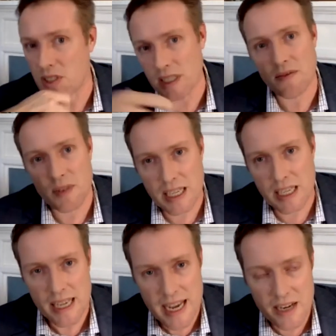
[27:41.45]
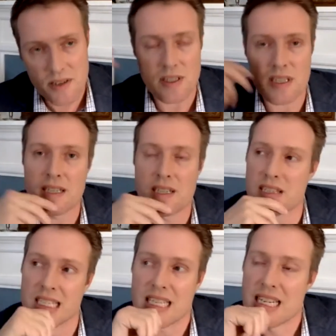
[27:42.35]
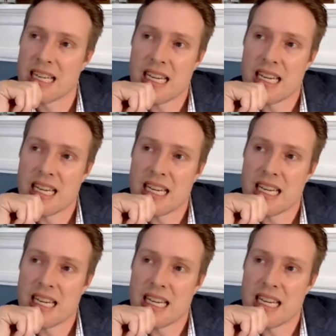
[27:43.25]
significant casualties, and